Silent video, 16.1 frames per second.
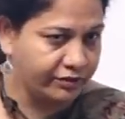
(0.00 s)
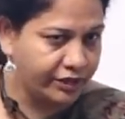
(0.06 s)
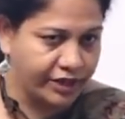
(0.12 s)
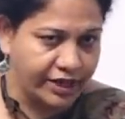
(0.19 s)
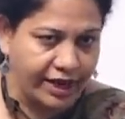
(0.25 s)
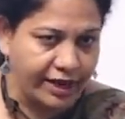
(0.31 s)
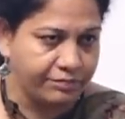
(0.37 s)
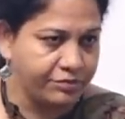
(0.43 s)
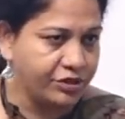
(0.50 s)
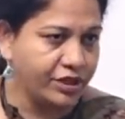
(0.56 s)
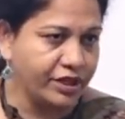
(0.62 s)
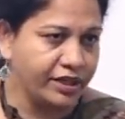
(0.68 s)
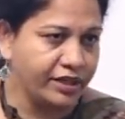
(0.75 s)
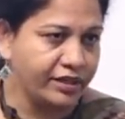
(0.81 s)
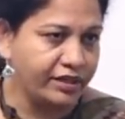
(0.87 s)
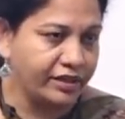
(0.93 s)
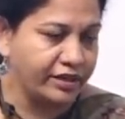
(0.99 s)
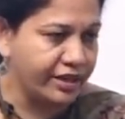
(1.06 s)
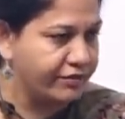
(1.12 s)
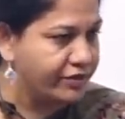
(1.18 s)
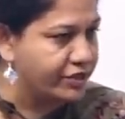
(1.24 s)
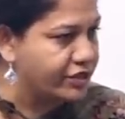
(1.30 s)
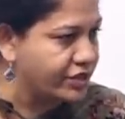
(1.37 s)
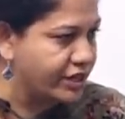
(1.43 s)
were capturing and
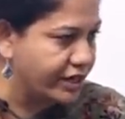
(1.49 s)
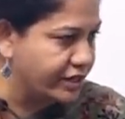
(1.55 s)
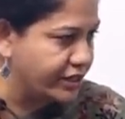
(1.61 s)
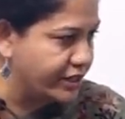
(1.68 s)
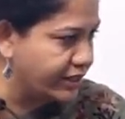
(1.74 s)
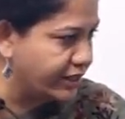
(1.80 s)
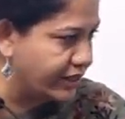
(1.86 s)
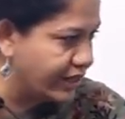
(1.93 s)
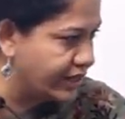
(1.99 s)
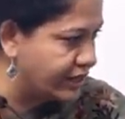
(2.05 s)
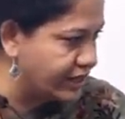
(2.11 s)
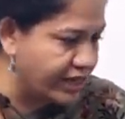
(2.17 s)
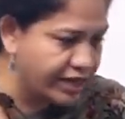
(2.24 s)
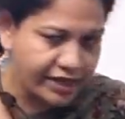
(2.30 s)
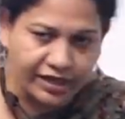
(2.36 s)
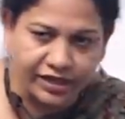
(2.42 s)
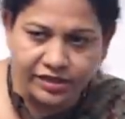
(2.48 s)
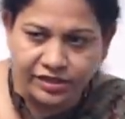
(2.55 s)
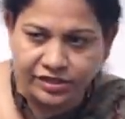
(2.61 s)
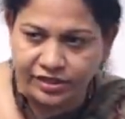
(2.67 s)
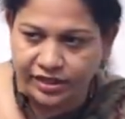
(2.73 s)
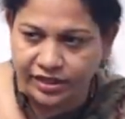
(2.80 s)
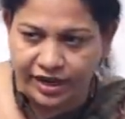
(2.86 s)
devastating the entire country,